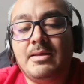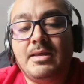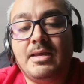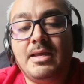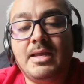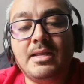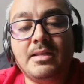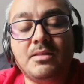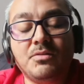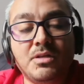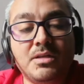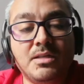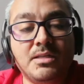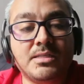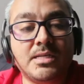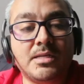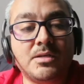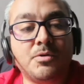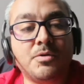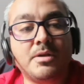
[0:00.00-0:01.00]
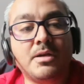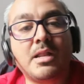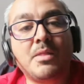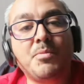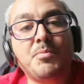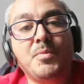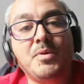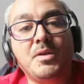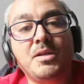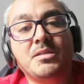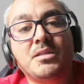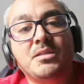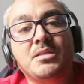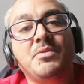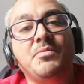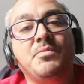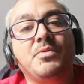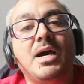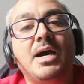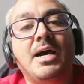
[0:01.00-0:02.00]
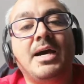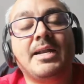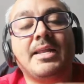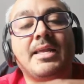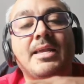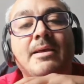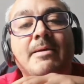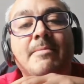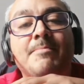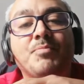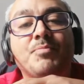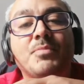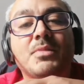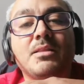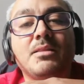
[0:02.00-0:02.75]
And there is another administrative area